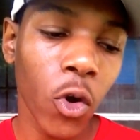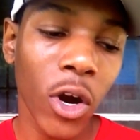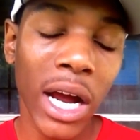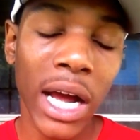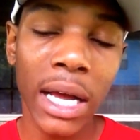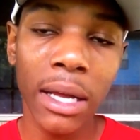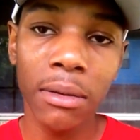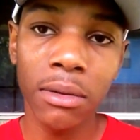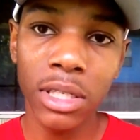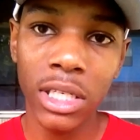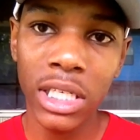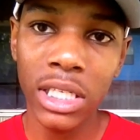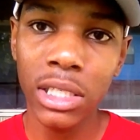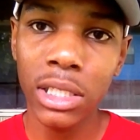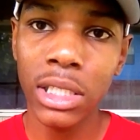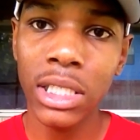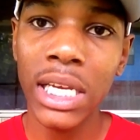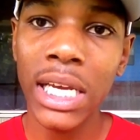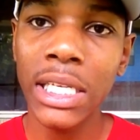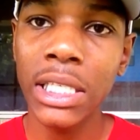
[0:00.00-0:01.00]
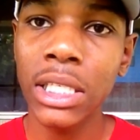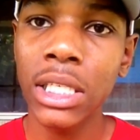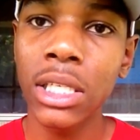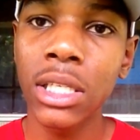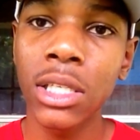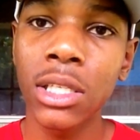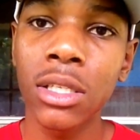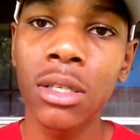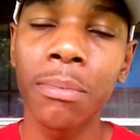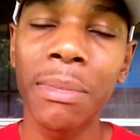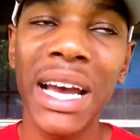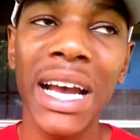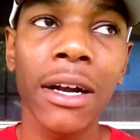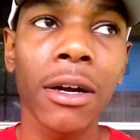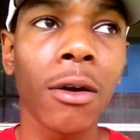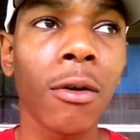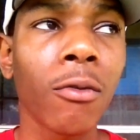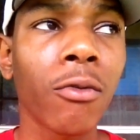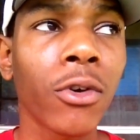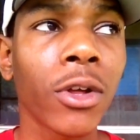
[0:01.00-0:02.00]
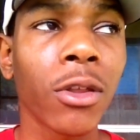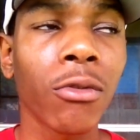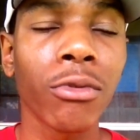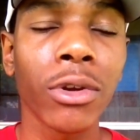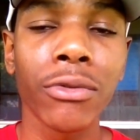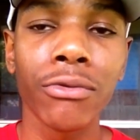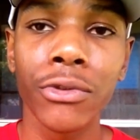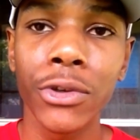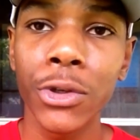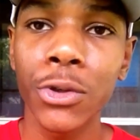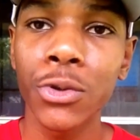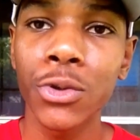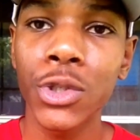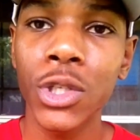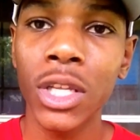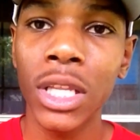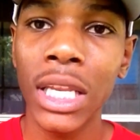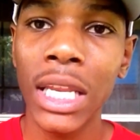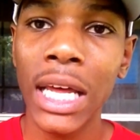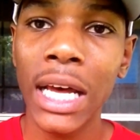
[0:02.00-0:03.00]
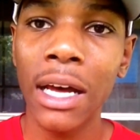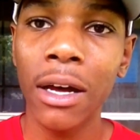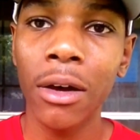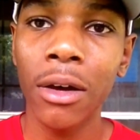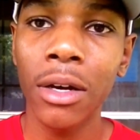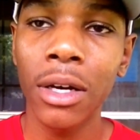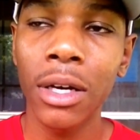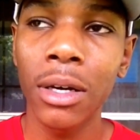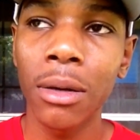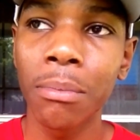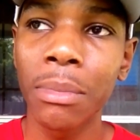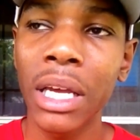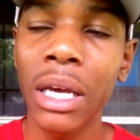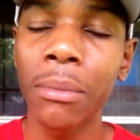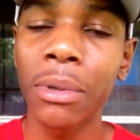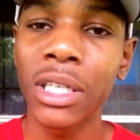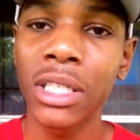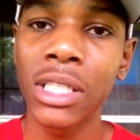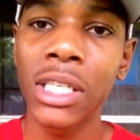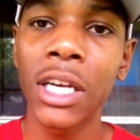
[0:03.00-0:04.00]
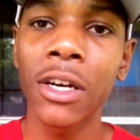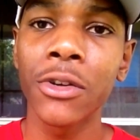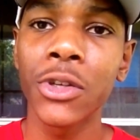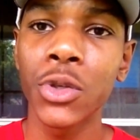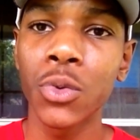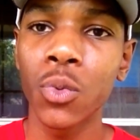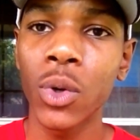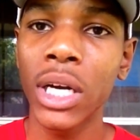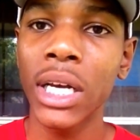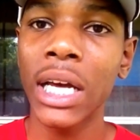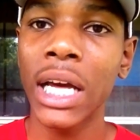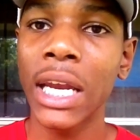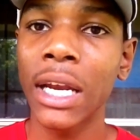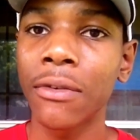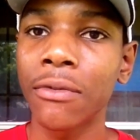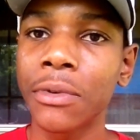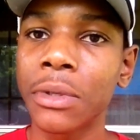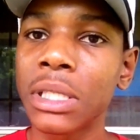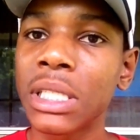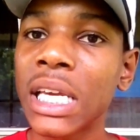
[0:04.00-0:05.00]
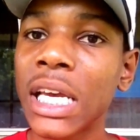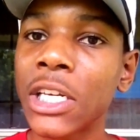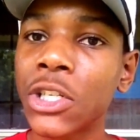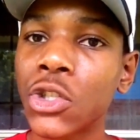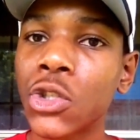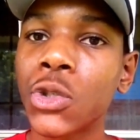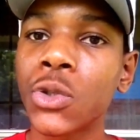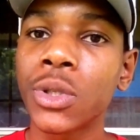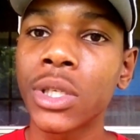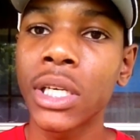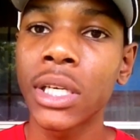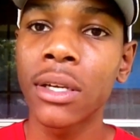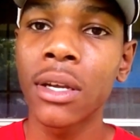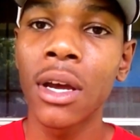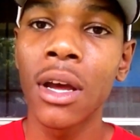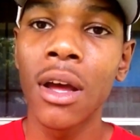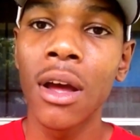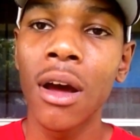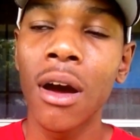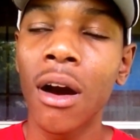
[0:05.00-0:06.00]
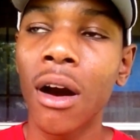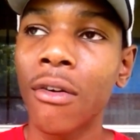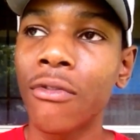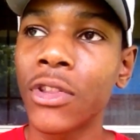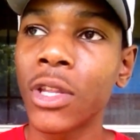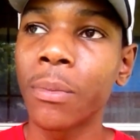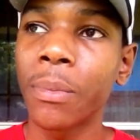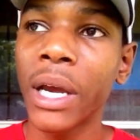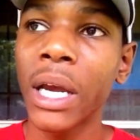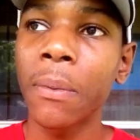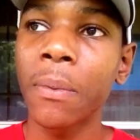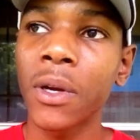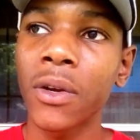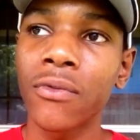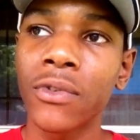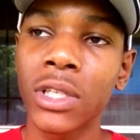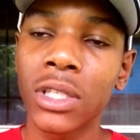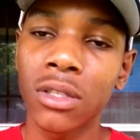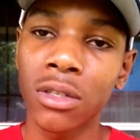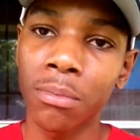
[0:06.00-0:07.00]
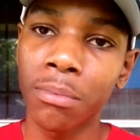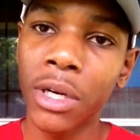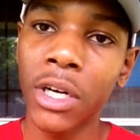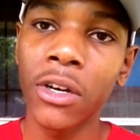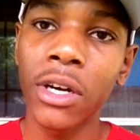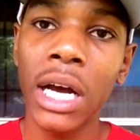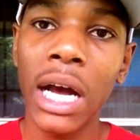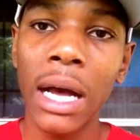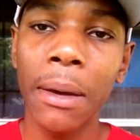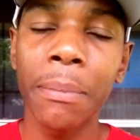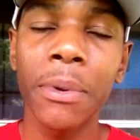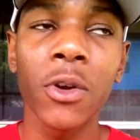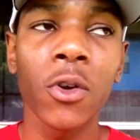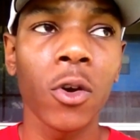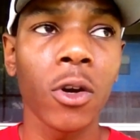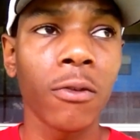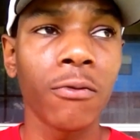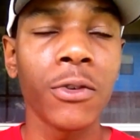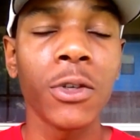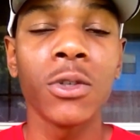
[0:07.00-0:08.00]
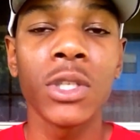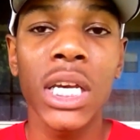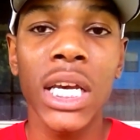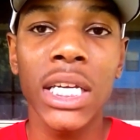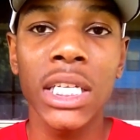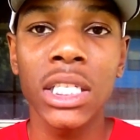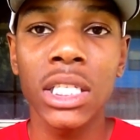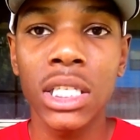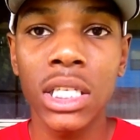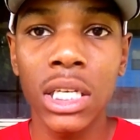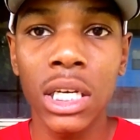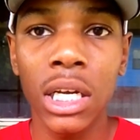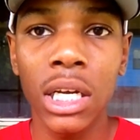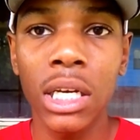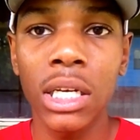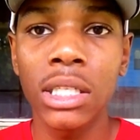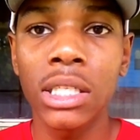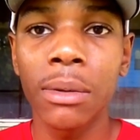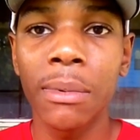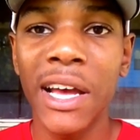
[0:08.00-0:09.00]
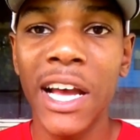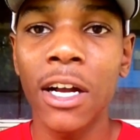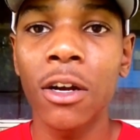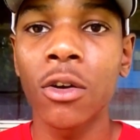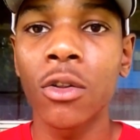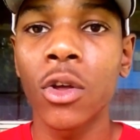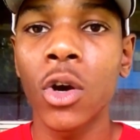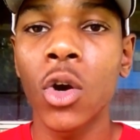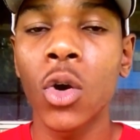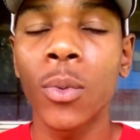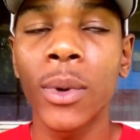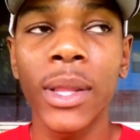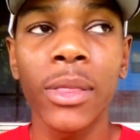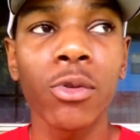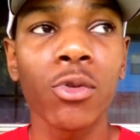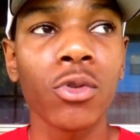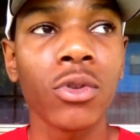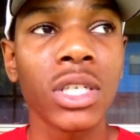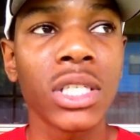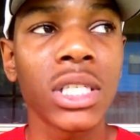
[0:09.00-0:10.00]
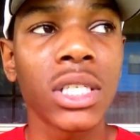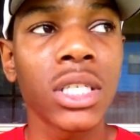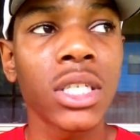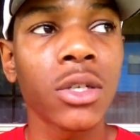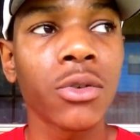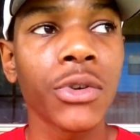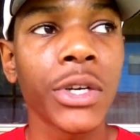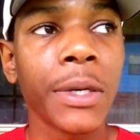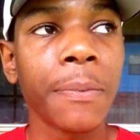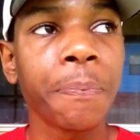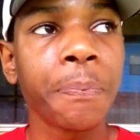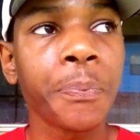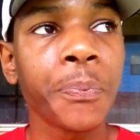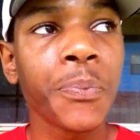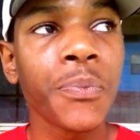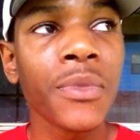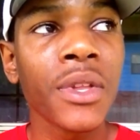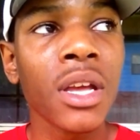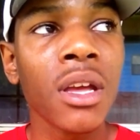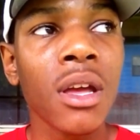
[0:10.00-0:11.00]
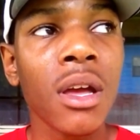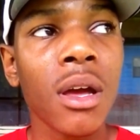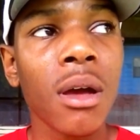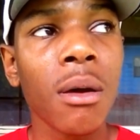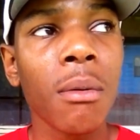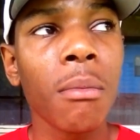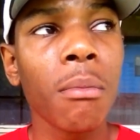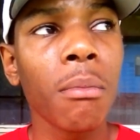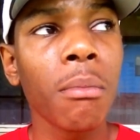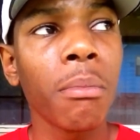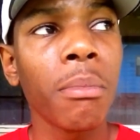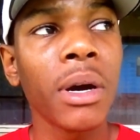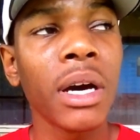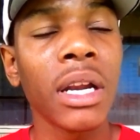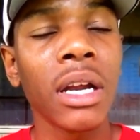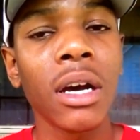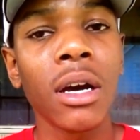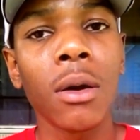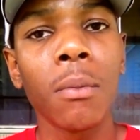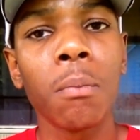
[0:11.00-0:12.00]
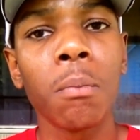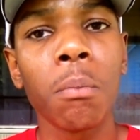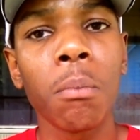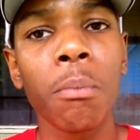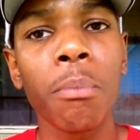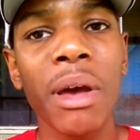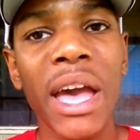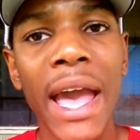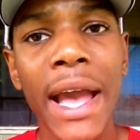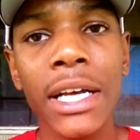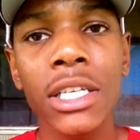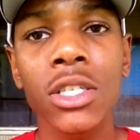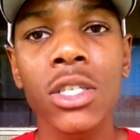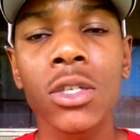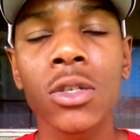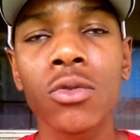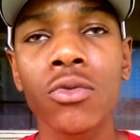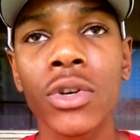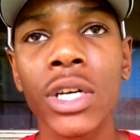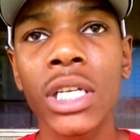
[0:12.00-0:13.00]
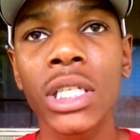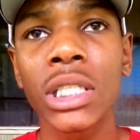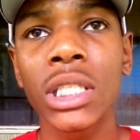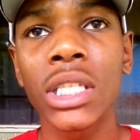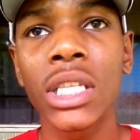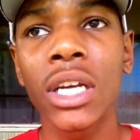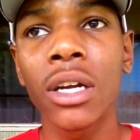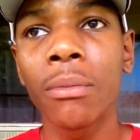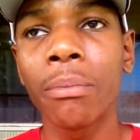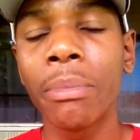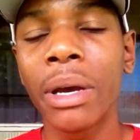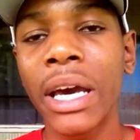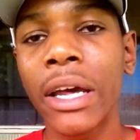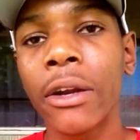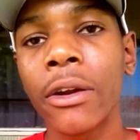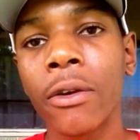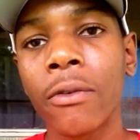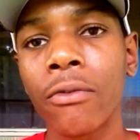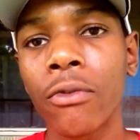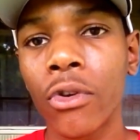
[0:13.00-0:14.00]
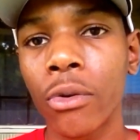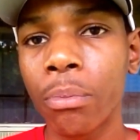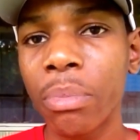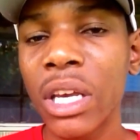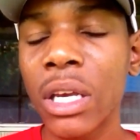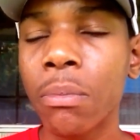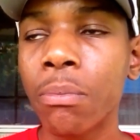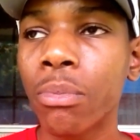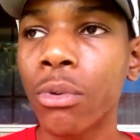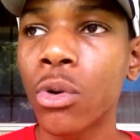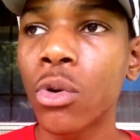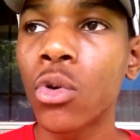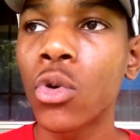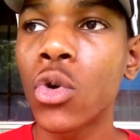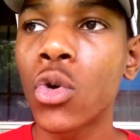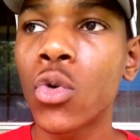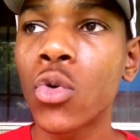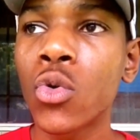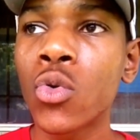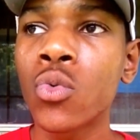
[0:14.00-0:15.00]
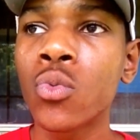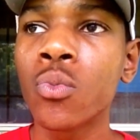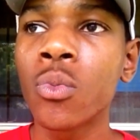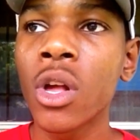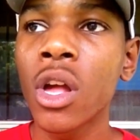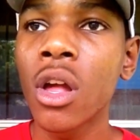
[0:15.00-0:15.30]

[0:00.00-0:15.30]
I get to tasting the tobacco for the review, so that I'll be able to tell you what kind of a taste you get off of the paper, if it's a burnt copy or if you taste the tobacco the whole way through the cigarette. But packed cigarettes, they're better for people who